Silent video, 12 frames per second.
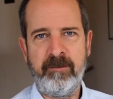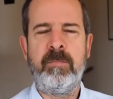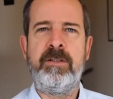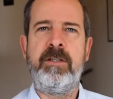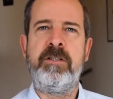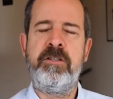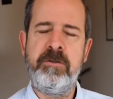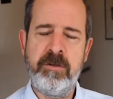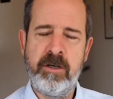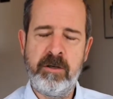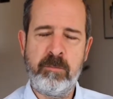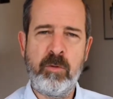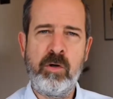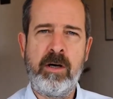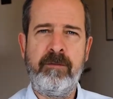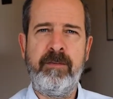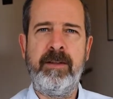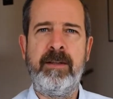But did you know more
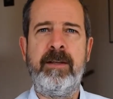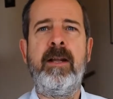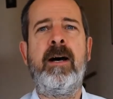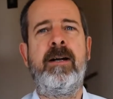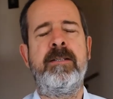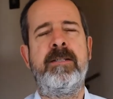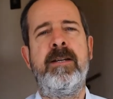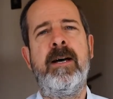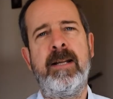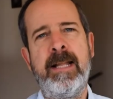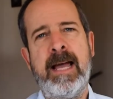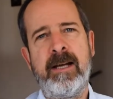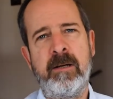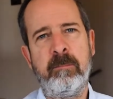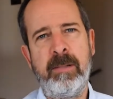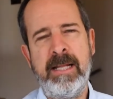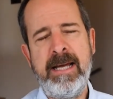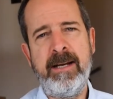often than not, it's not a lack of
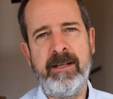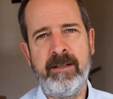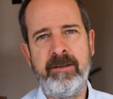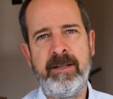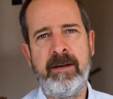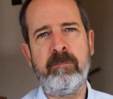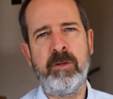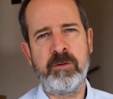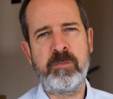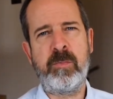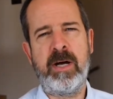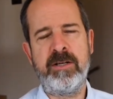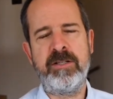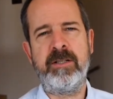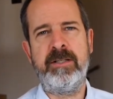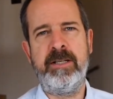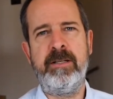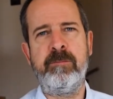planning that most project
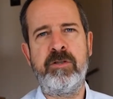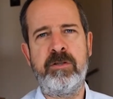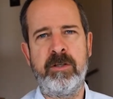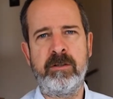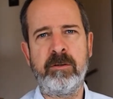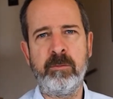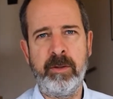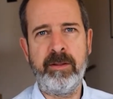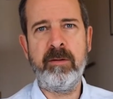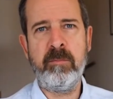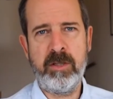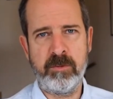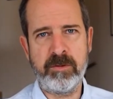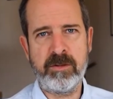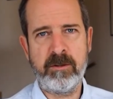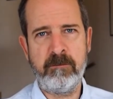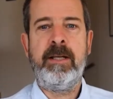teams struggle with the most.